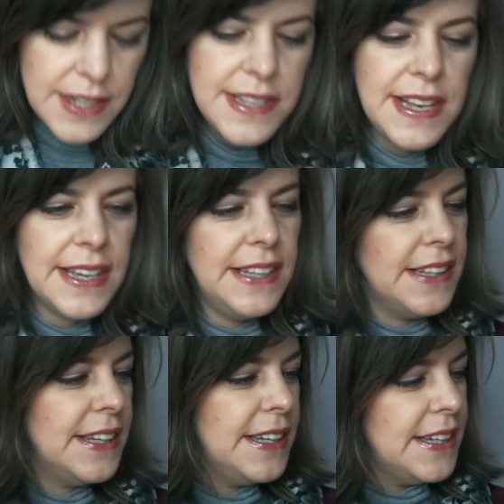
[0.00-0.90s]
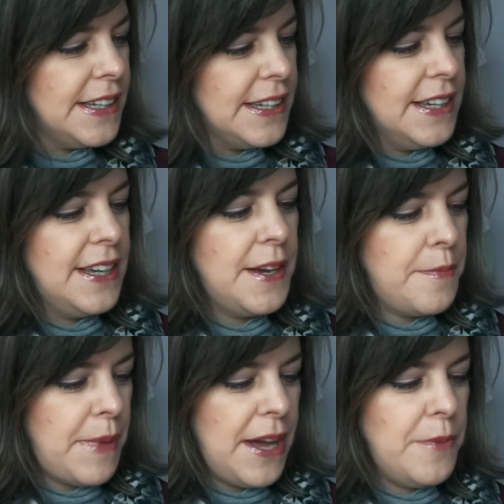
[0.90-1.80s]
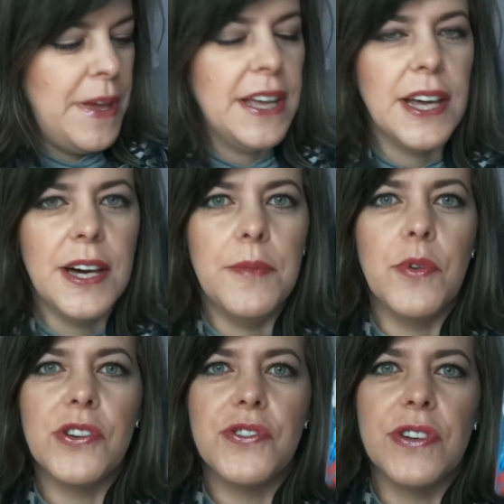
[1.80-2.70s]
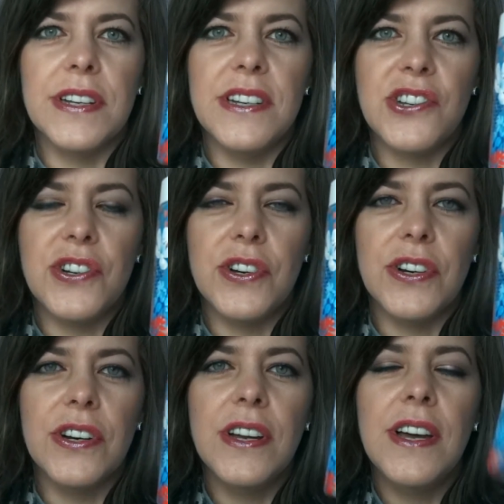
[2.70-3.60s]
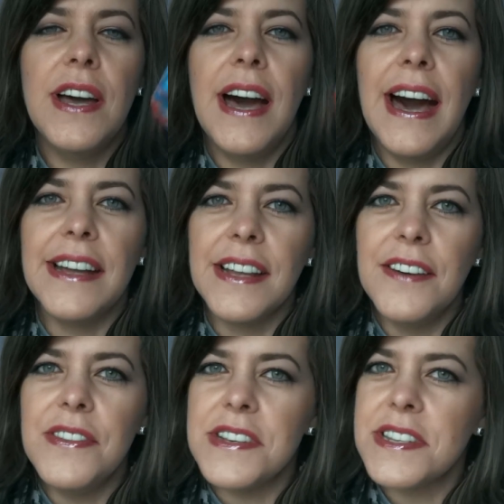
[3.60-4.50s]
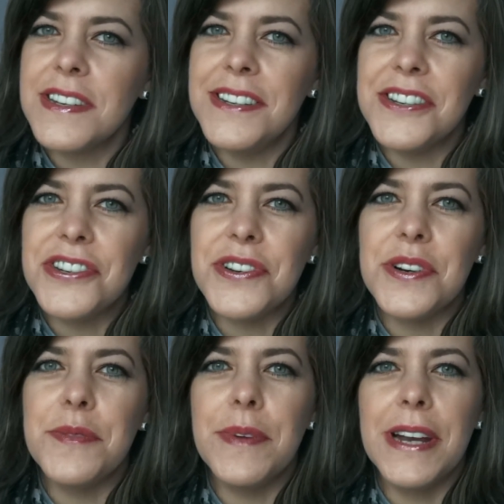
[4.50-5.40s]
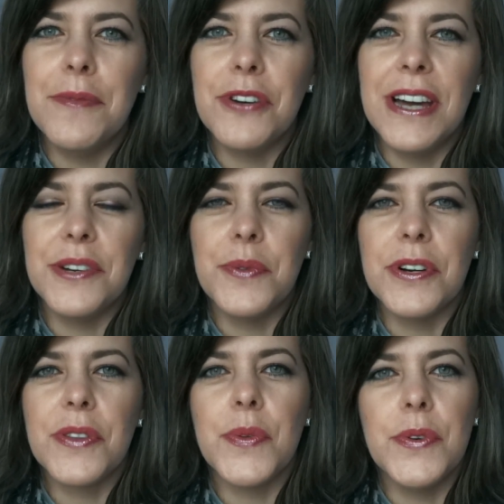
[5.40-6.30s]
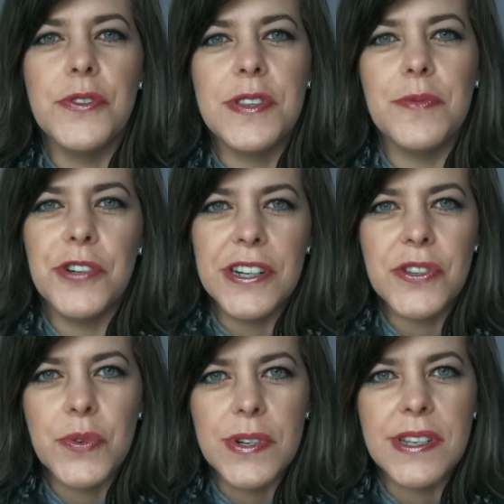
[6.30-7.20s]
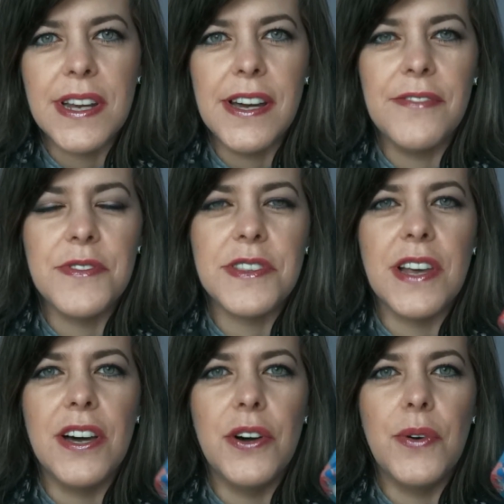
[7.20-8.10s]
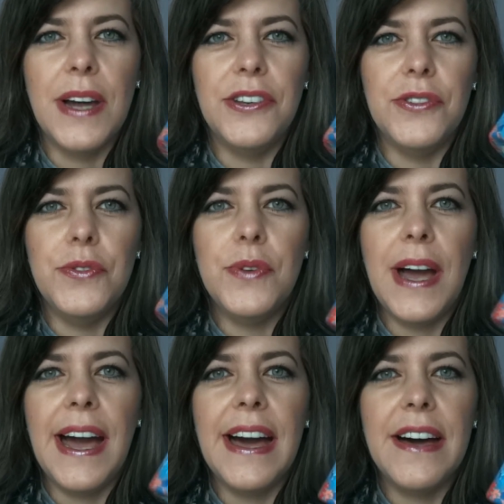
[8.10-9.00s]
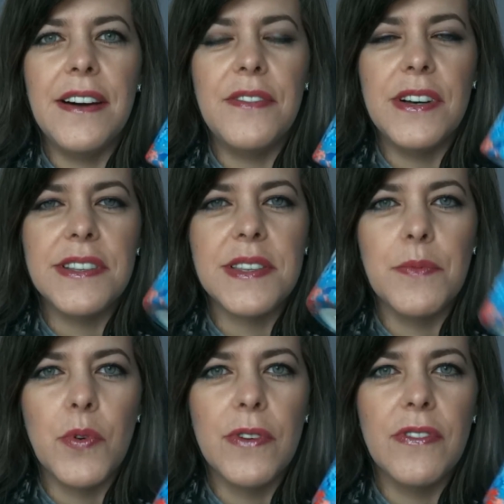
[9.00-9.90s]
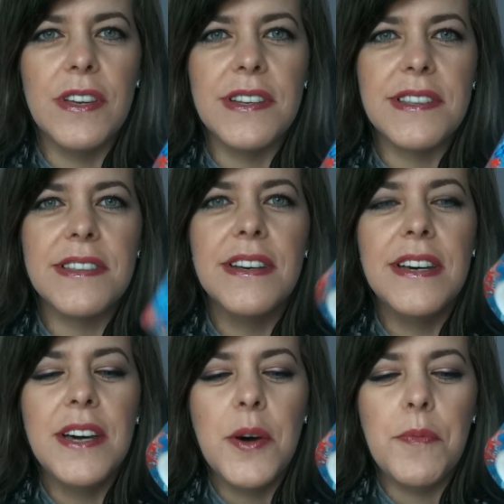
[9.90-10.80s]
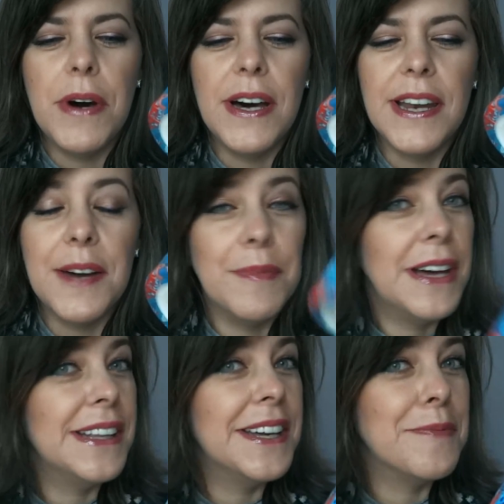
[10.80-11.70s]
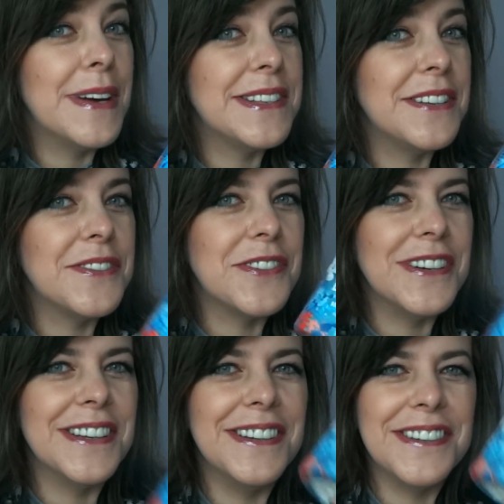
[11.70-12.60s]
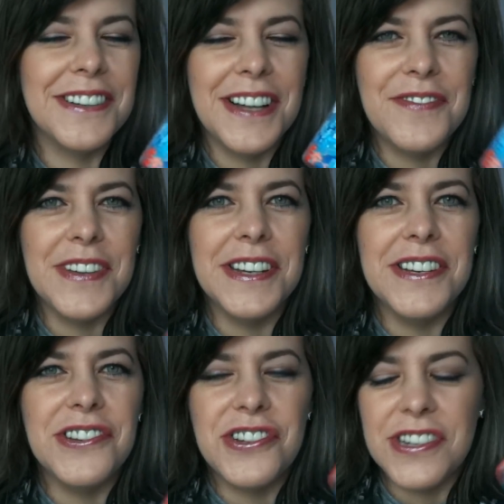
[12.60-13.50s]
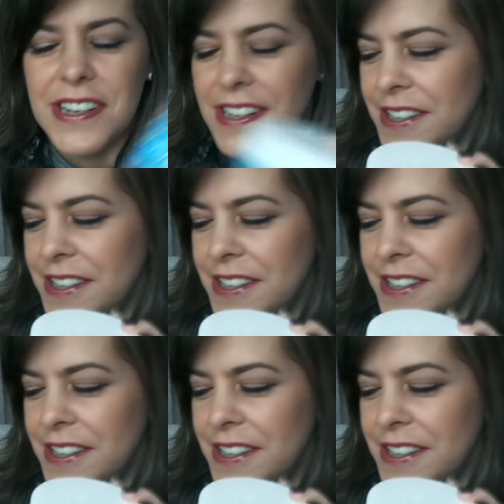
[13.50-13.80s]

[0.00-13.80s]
Secondly, Biomega moisture conditioner. I love this conditioner, but I'm trying to work through some drugstore stuff, so I do have some more of this, but I'm not letting myself start it until I finish.